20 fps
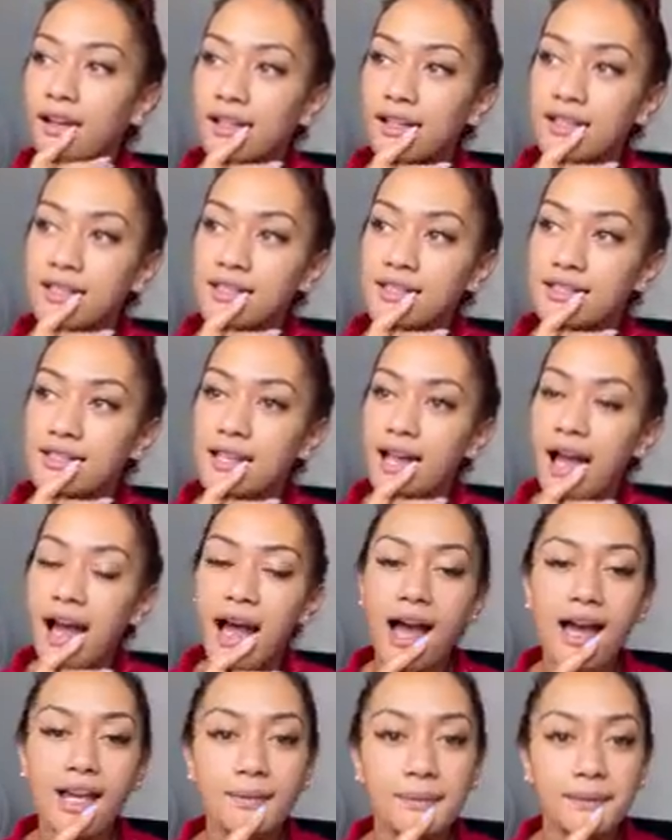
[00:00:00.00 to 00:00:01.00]
it's
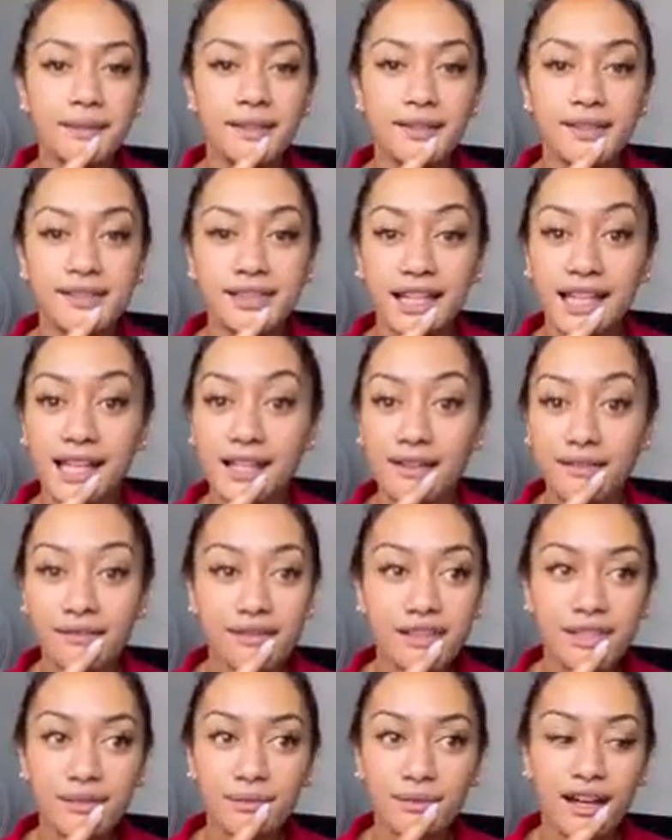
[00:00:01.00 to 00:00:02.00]
hard because
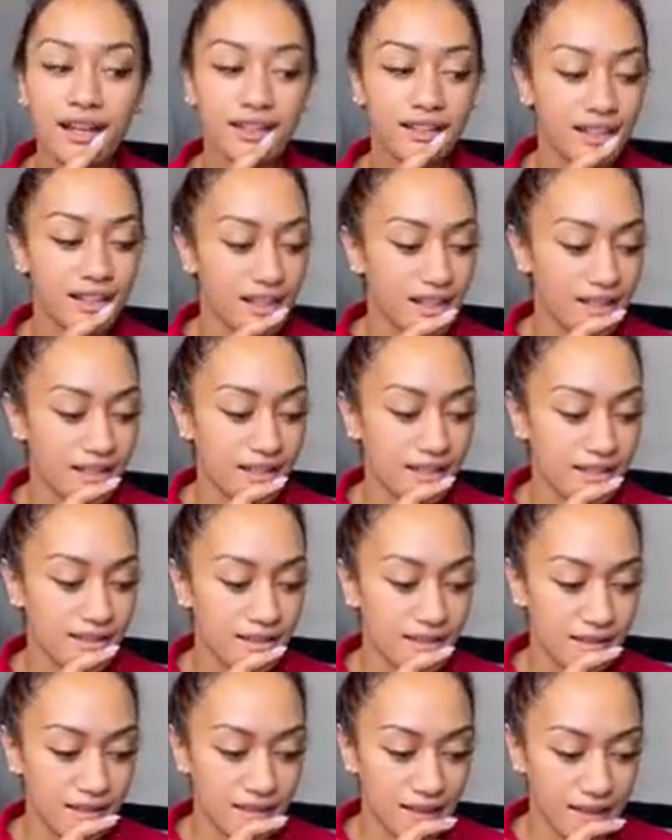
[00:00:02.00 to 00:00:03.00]
everyone
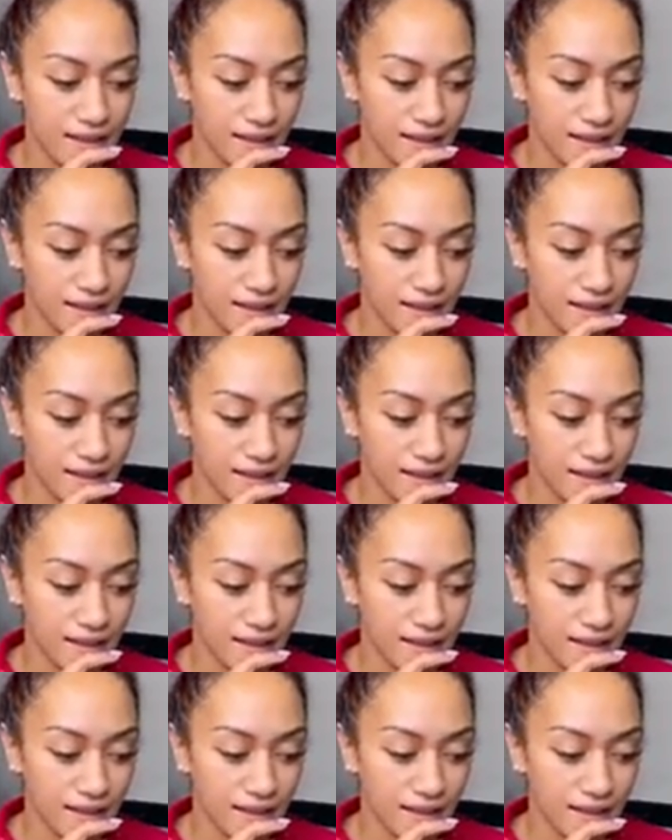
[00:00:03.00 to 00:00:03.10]
is...